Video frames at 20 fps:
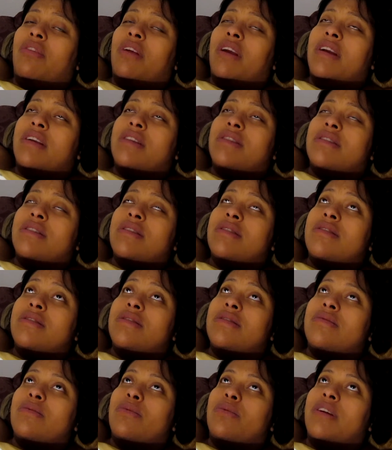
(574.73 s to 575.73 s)
Like
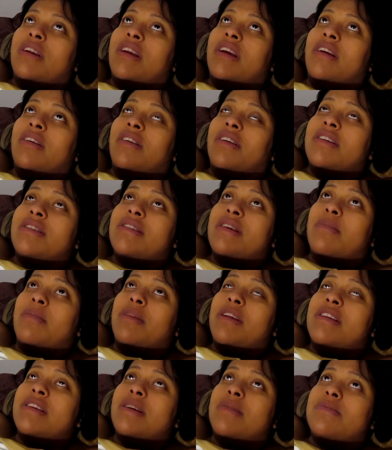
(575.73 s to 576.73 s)
it's ridiculous how
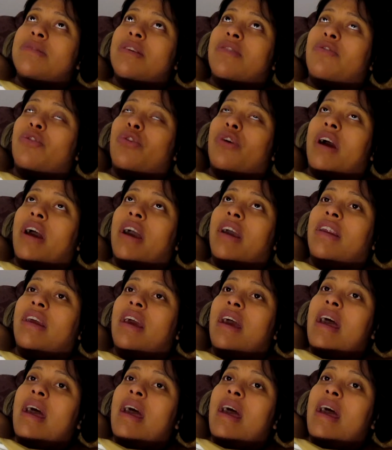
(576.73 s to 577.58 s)
many times I've cried